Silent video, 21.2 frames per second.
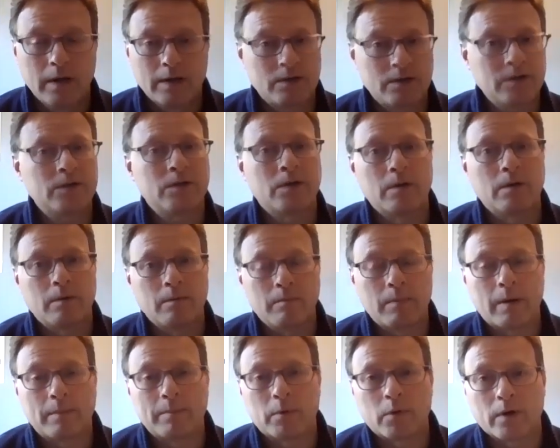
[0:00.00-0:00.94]
sister
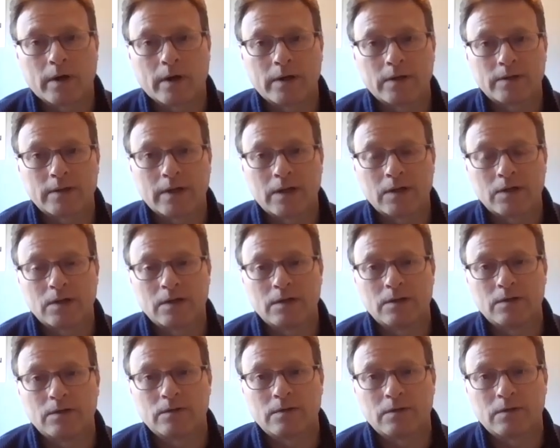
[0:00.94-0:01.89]
member
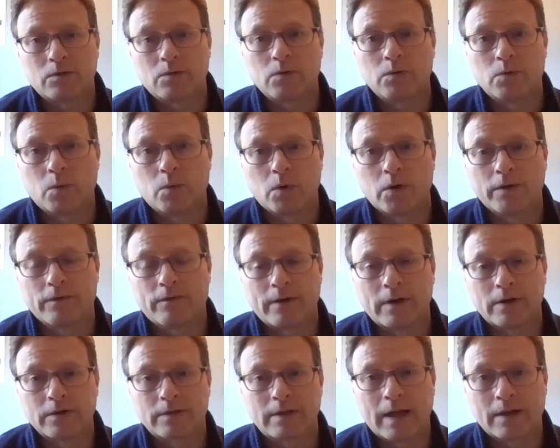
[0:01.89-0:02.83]
organizations through the World
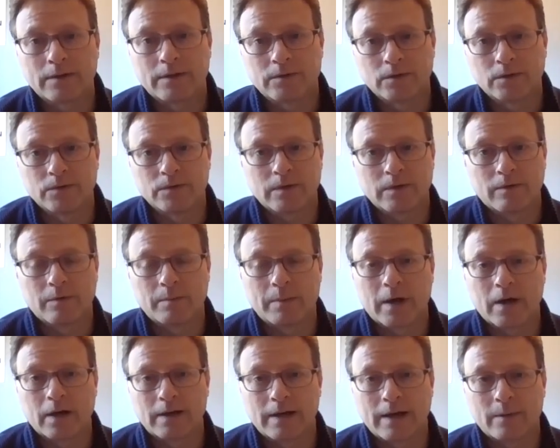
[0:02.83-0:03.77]
Affairs Councils of
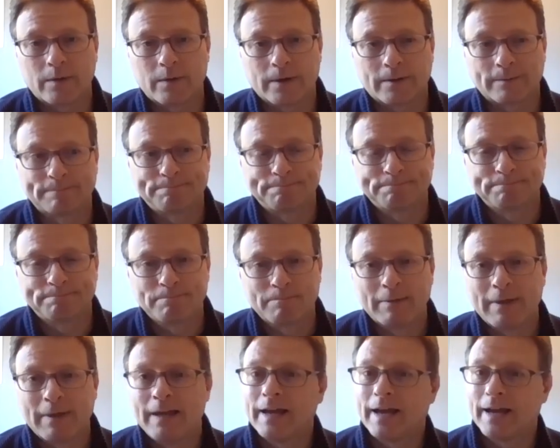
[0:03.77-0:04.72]
America Network.
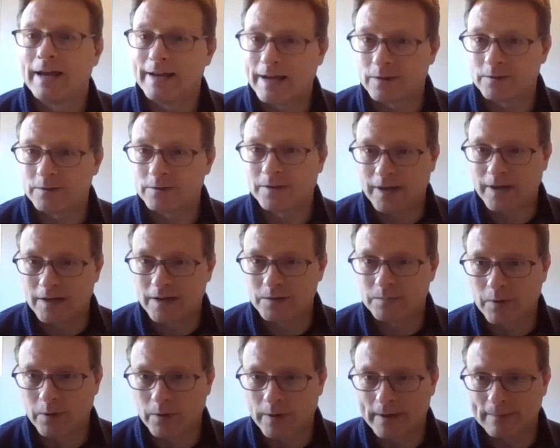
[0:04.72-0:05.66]
And now to today's
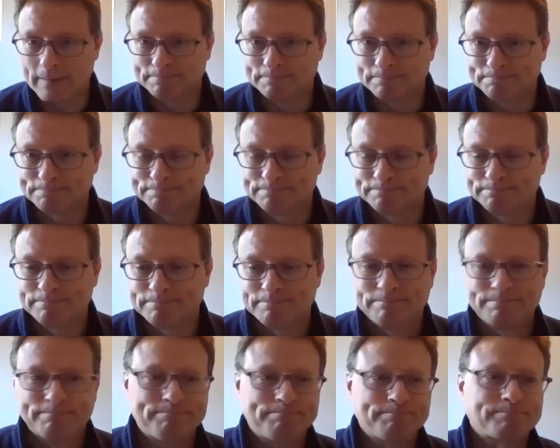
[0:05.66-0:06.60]
program.
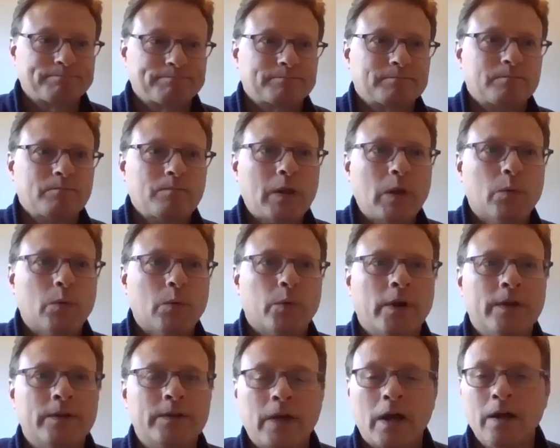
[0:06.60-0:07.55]
We're
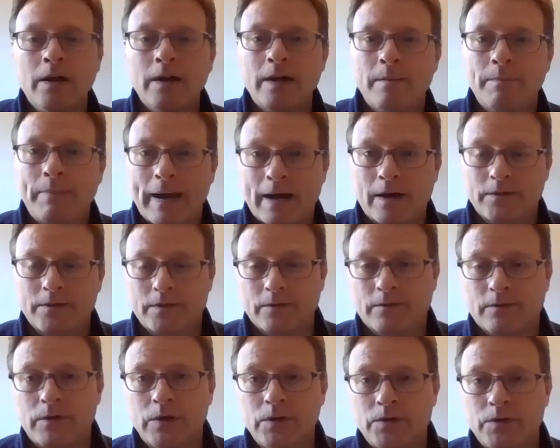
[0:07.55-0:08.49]
going to talk about the
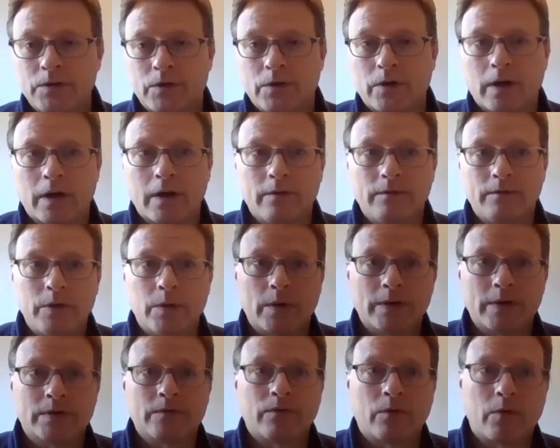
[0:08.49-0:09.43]
future of
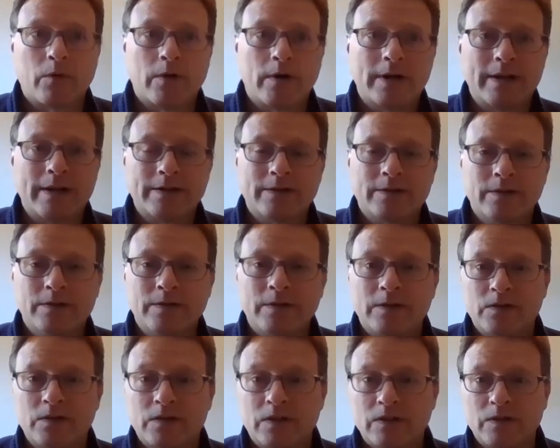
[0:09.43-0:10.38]
U.S. foreign
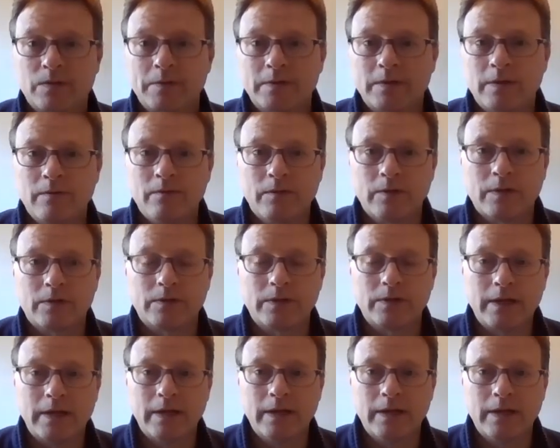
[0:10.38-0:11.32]
assistance, and
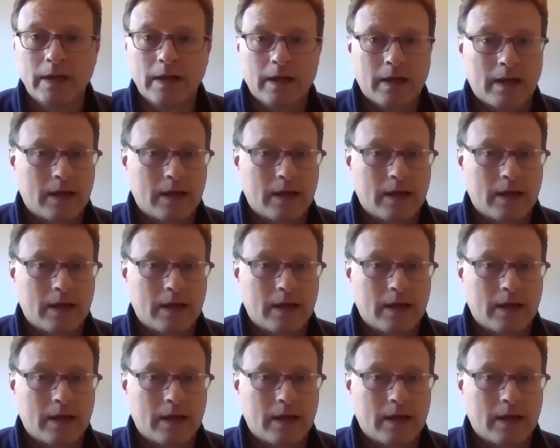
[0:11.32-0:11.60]
specifically